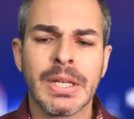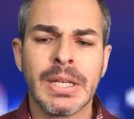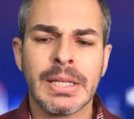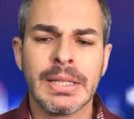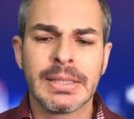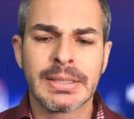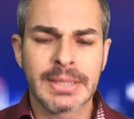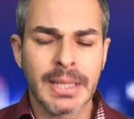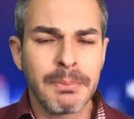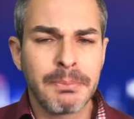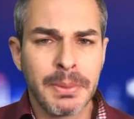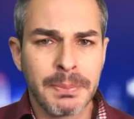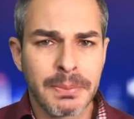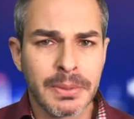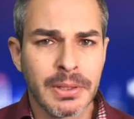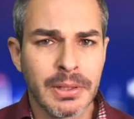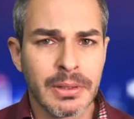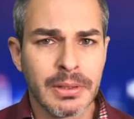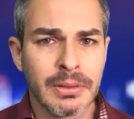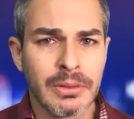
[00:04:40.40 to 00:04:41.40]
Some
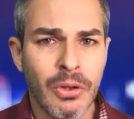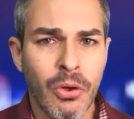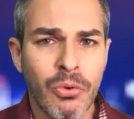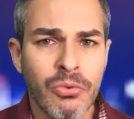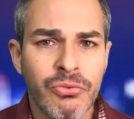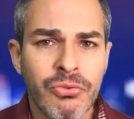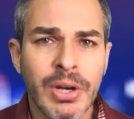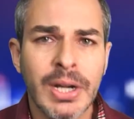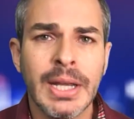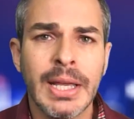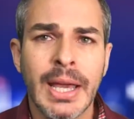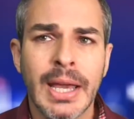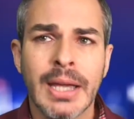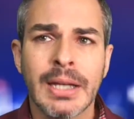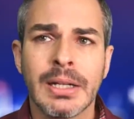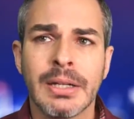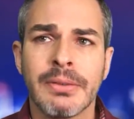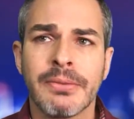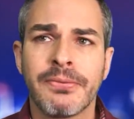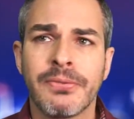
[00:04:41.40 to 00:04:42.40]
people already
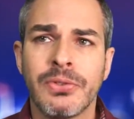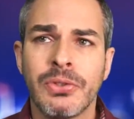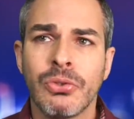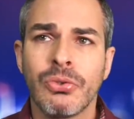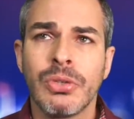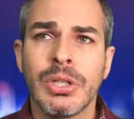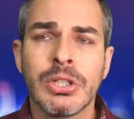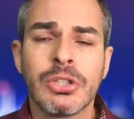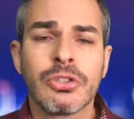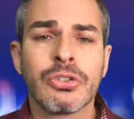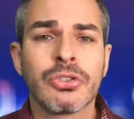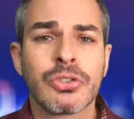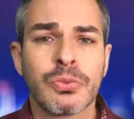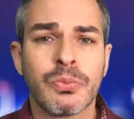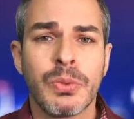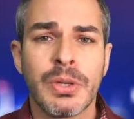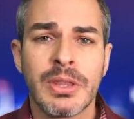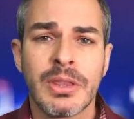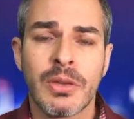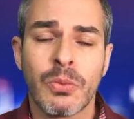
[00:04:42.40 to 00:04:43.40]
had a few issues
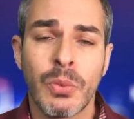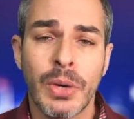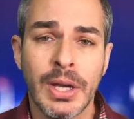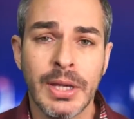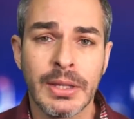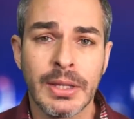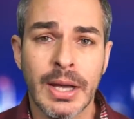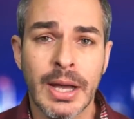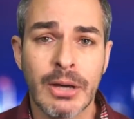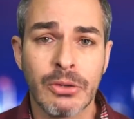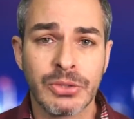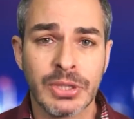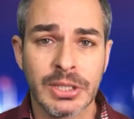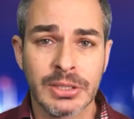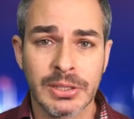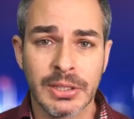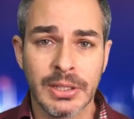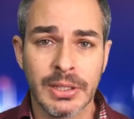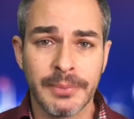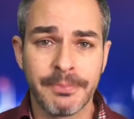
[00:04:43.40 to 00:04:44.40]
with the way that how
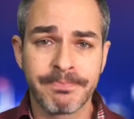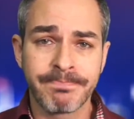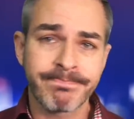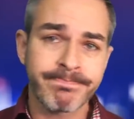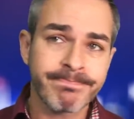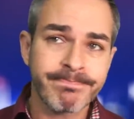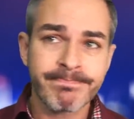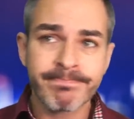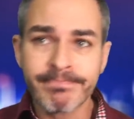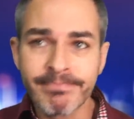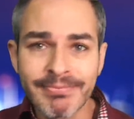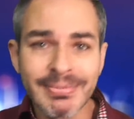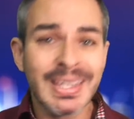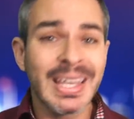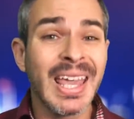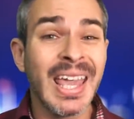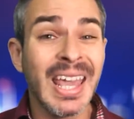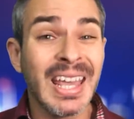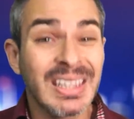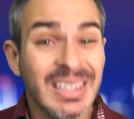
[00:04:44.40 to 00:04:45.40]
Tesla
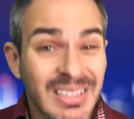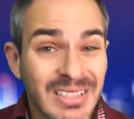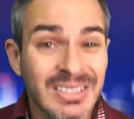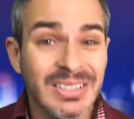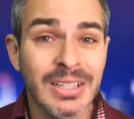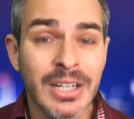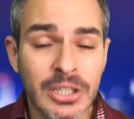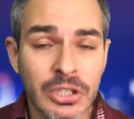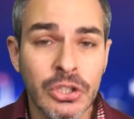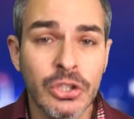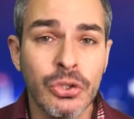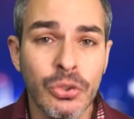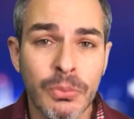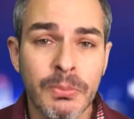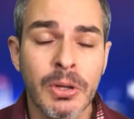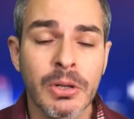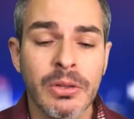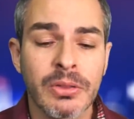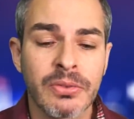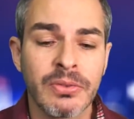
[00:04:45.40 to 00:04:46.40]
handles their
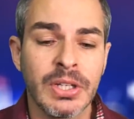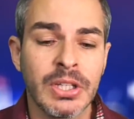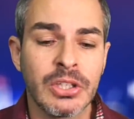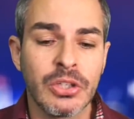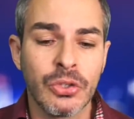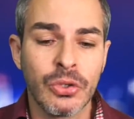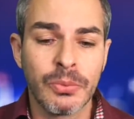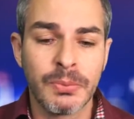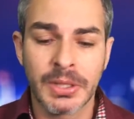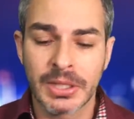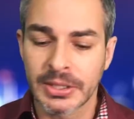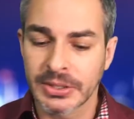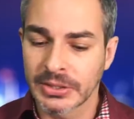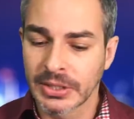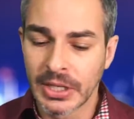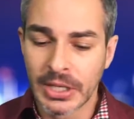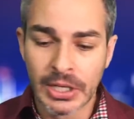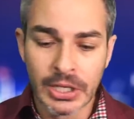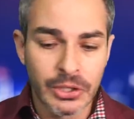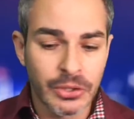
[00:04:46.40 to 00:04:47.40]
Model 3 Q, because,
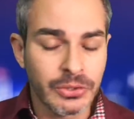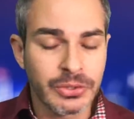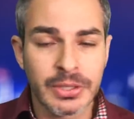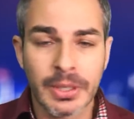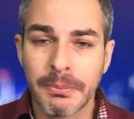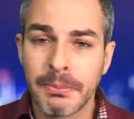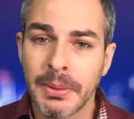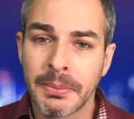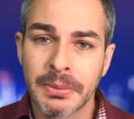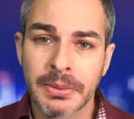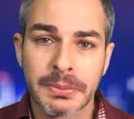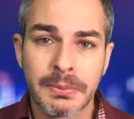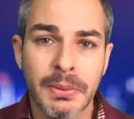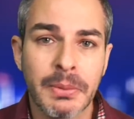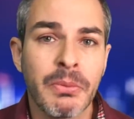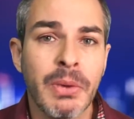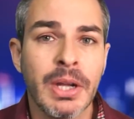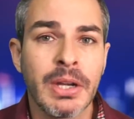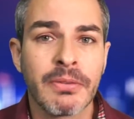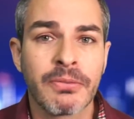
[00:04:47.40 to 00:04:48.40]
you know, some people's
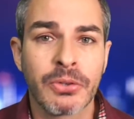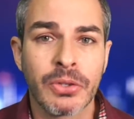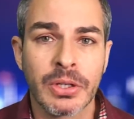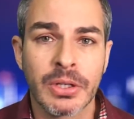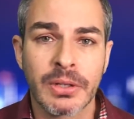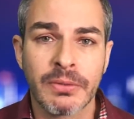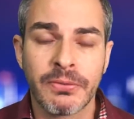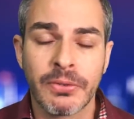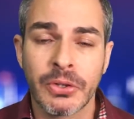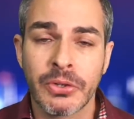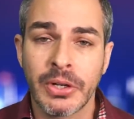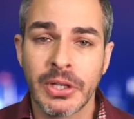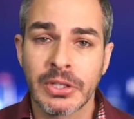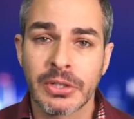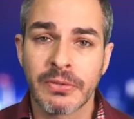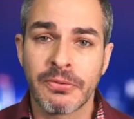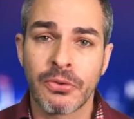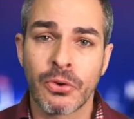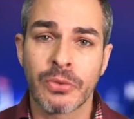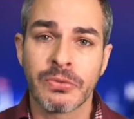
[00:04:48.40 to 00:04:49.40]
been waiting for their
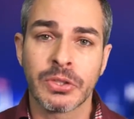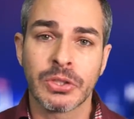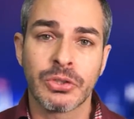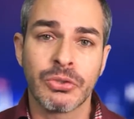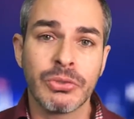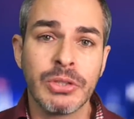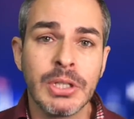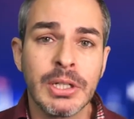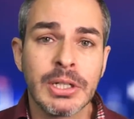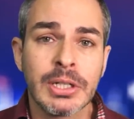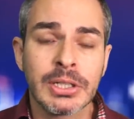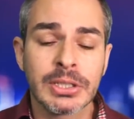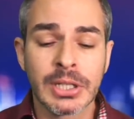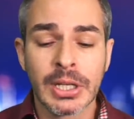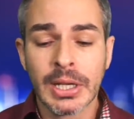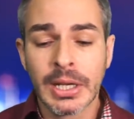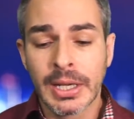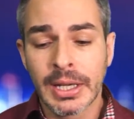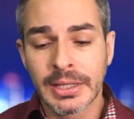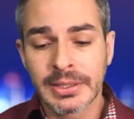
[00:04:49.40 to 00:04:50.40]
configuration for over 2 years,
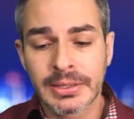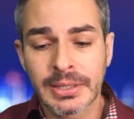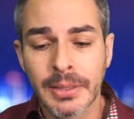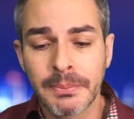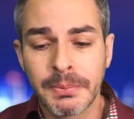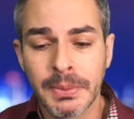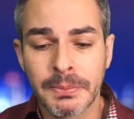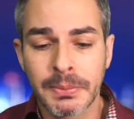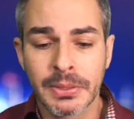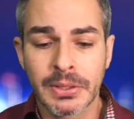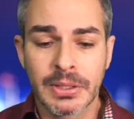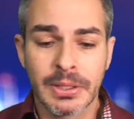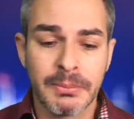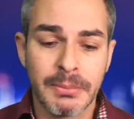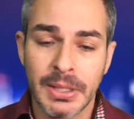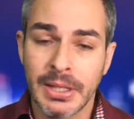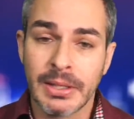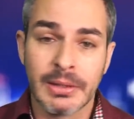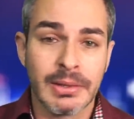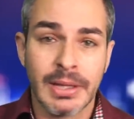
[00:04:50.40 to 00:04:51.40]
and some people come
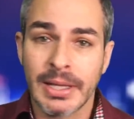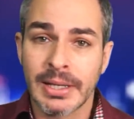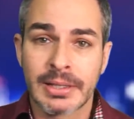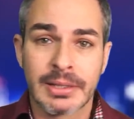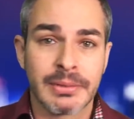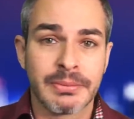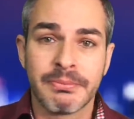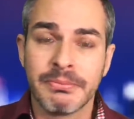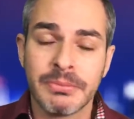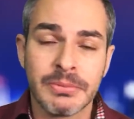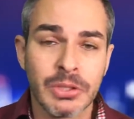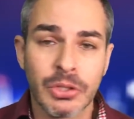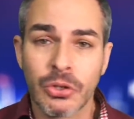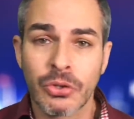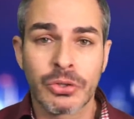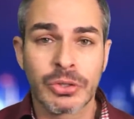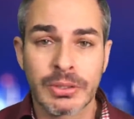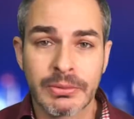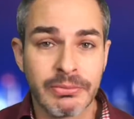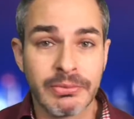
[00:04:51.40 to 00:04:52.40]
in like, you
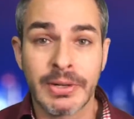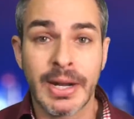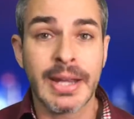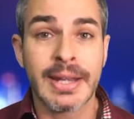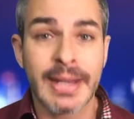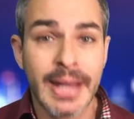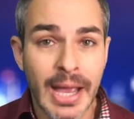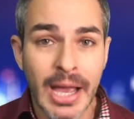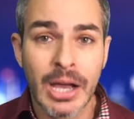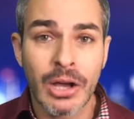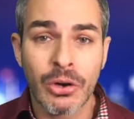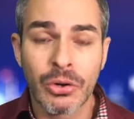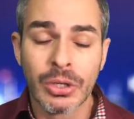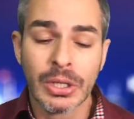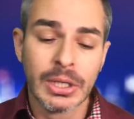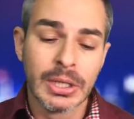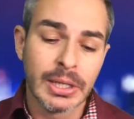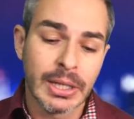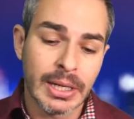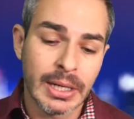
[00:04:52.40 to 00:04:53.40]
know, right now
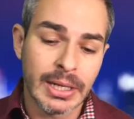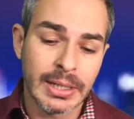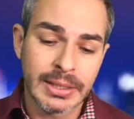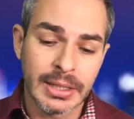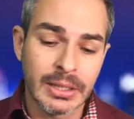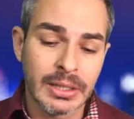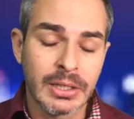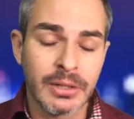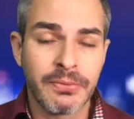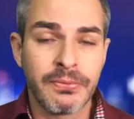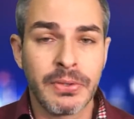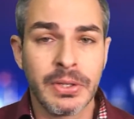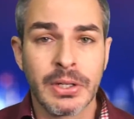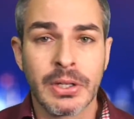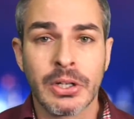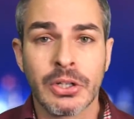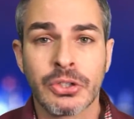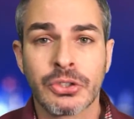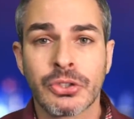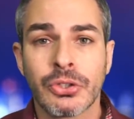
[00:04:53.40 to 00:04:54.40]
can
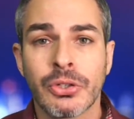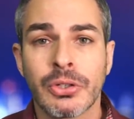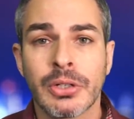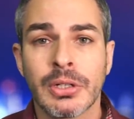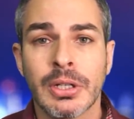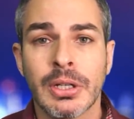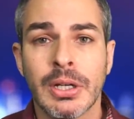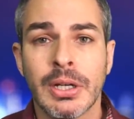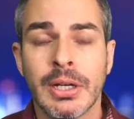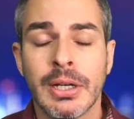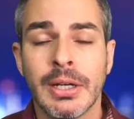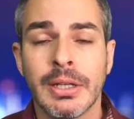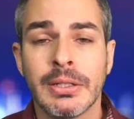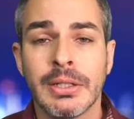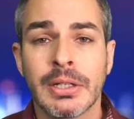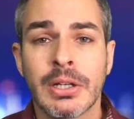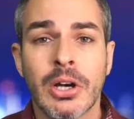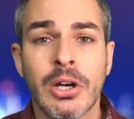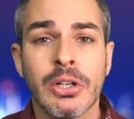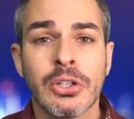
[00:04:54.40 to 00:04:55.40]
configure
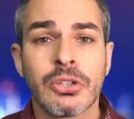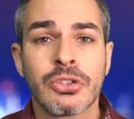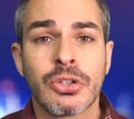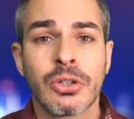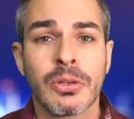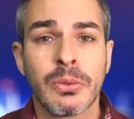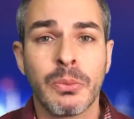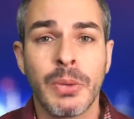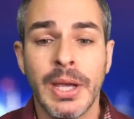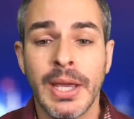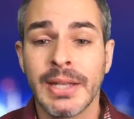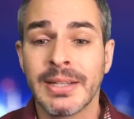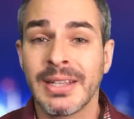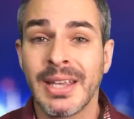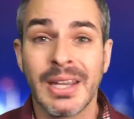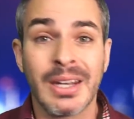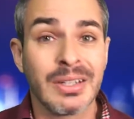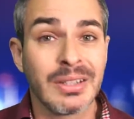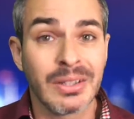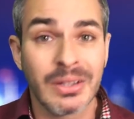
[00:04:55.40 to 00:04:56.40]
the car in a certain way and
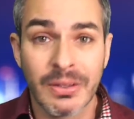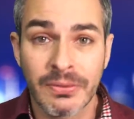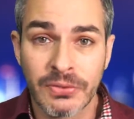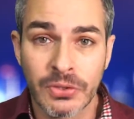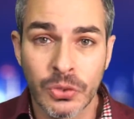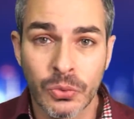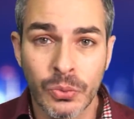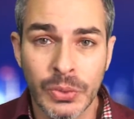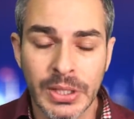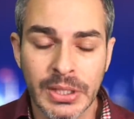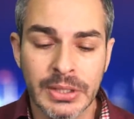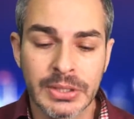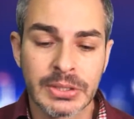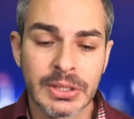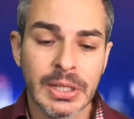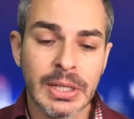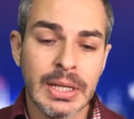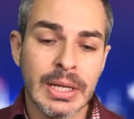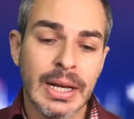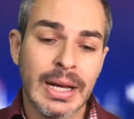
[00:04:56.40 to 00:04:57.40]
get it in a few weeks.
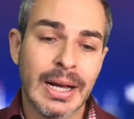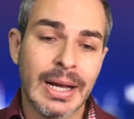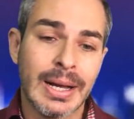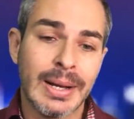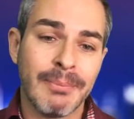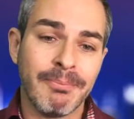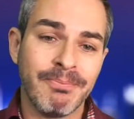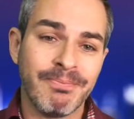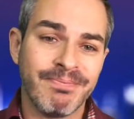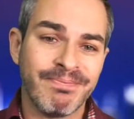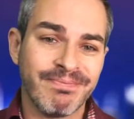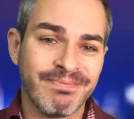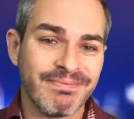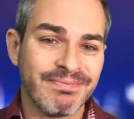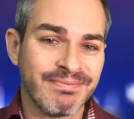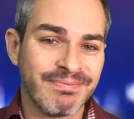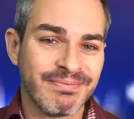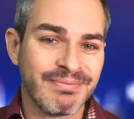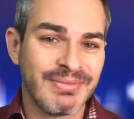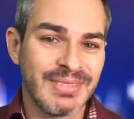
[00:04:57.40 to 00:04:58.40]

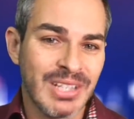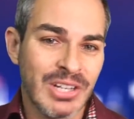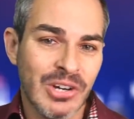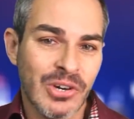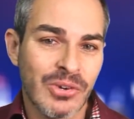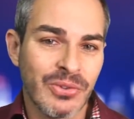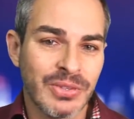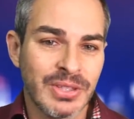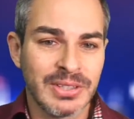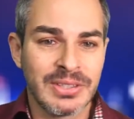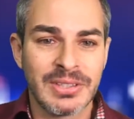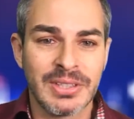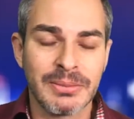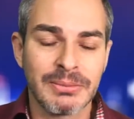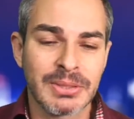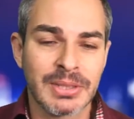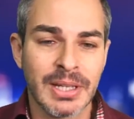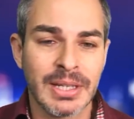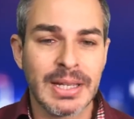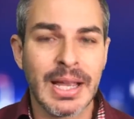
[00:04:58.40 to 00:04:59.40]
you know, this
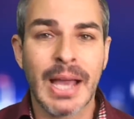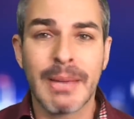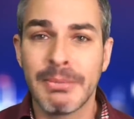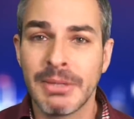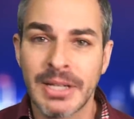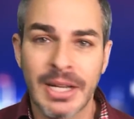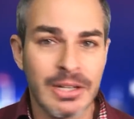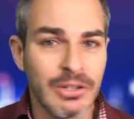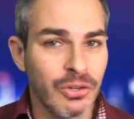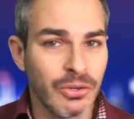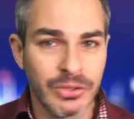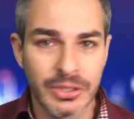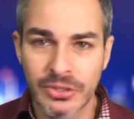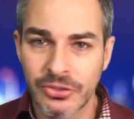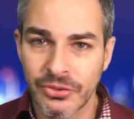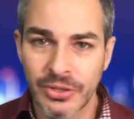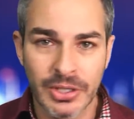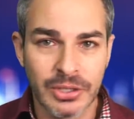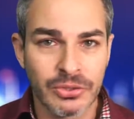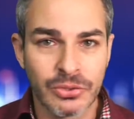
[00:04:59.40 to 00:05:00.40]
seems like, I mean, I know they're
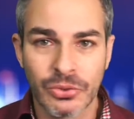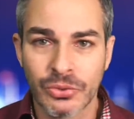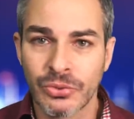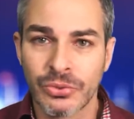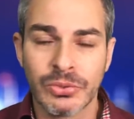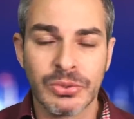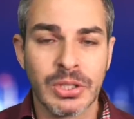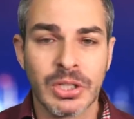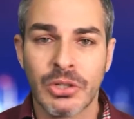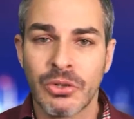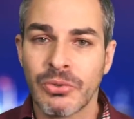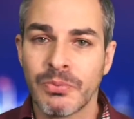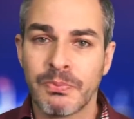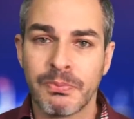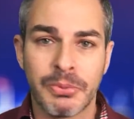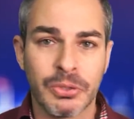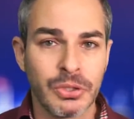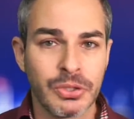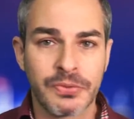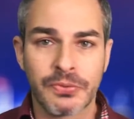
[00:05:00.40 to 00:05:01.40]
trying to, you know,
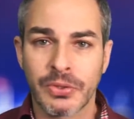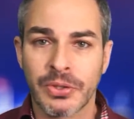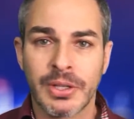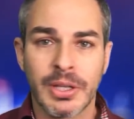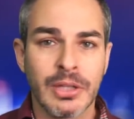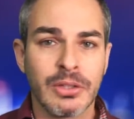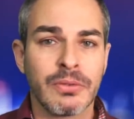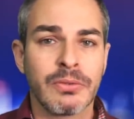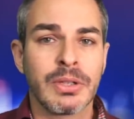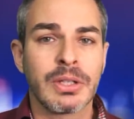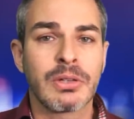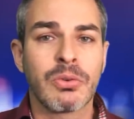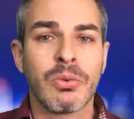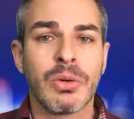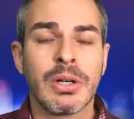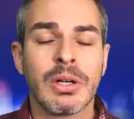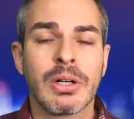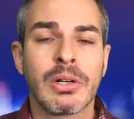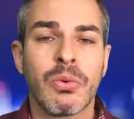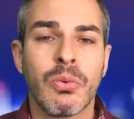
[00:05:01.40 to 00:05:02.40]
push for the end of the
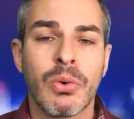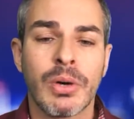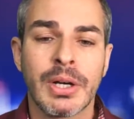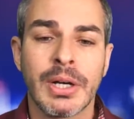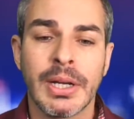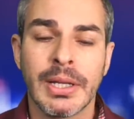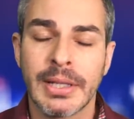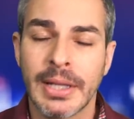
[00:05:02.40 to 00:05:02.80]
quarter, and